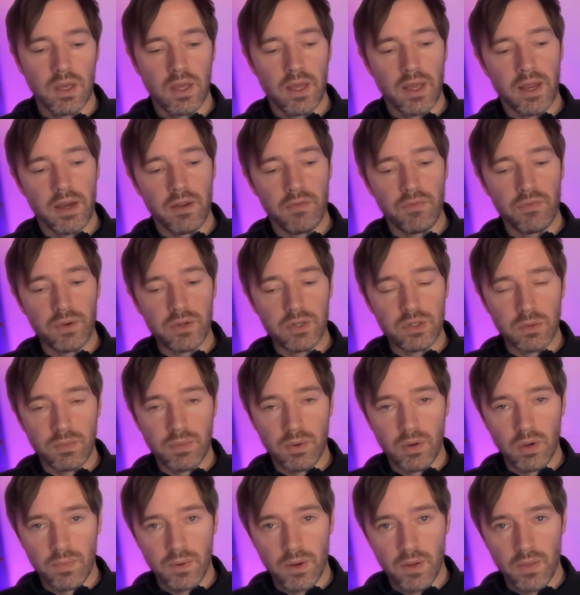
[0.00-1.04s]
And if we double
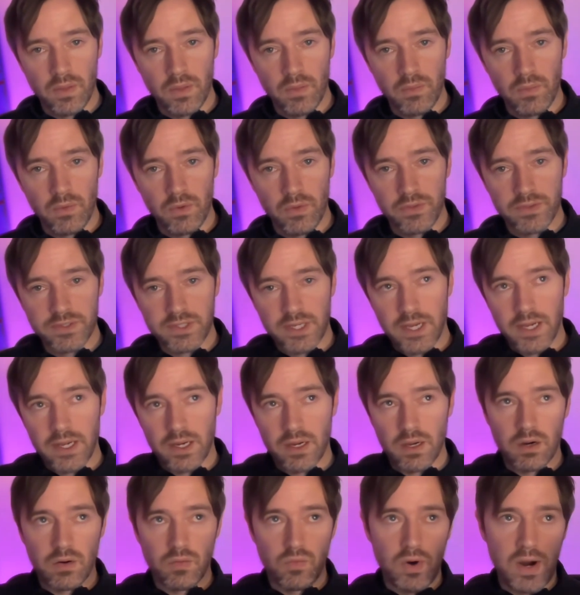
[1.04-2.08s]
up on them with, say,
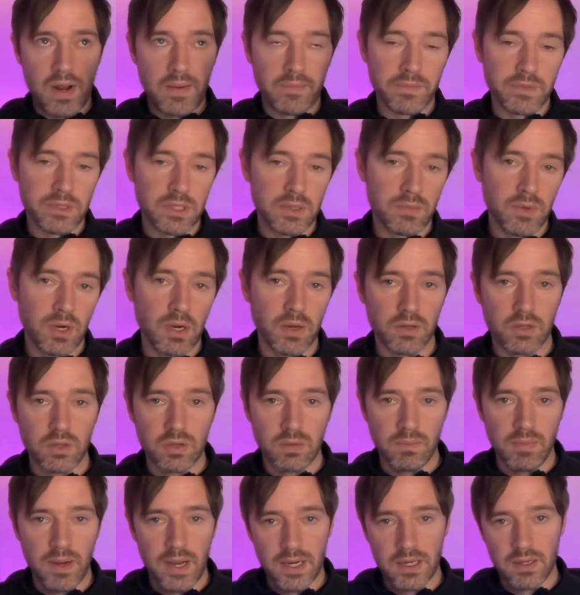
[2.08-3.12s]
a Ramsey might come
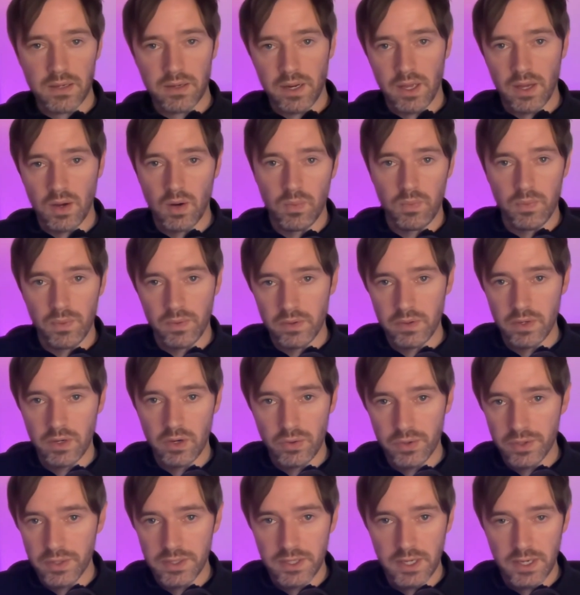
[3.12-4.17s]
back and help a
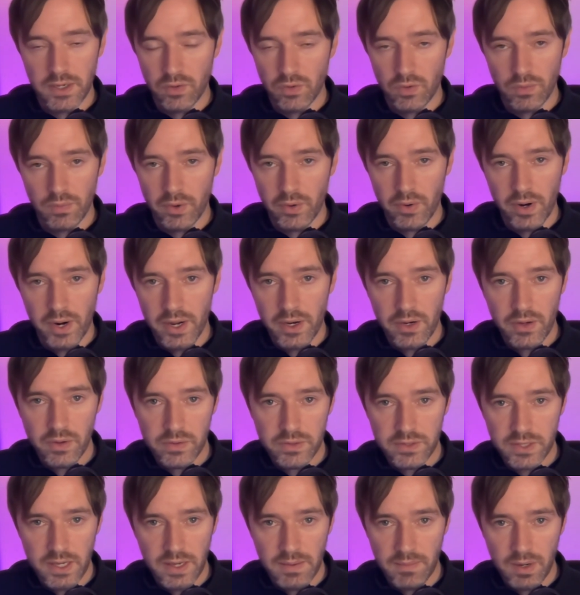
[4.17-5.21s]
Luca Dean or Moreno who's
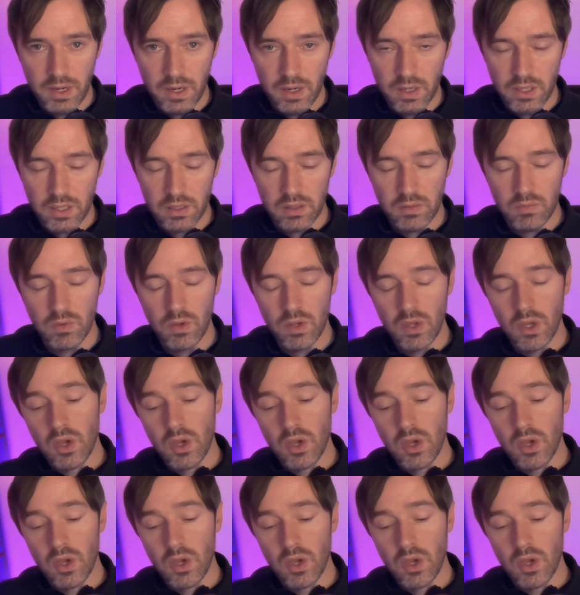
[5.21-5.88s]
there marking them.